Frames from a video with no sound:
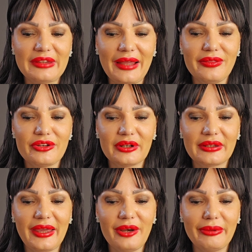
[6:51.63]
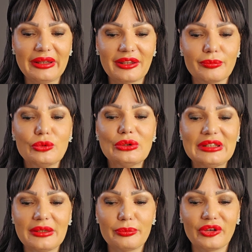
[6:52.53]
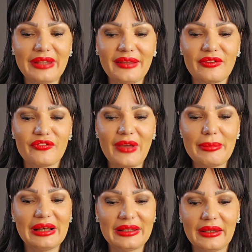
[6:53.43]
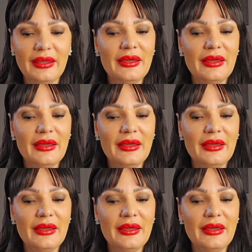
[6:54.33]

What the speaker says: tender, caring, moody, protective family,